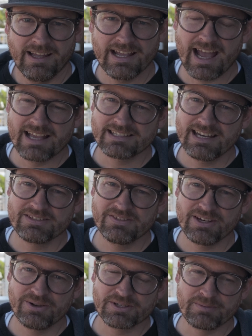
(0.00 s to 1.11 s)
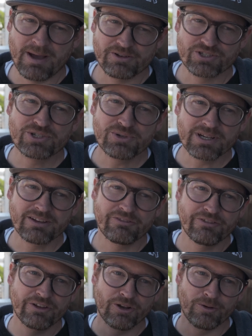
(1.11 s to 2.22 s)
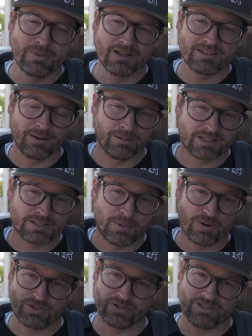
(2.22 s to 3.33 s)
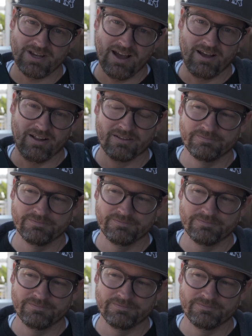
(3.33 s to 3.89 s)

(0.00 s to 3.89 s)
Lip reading: Hey guys, today's video is about shooting film double exposure style.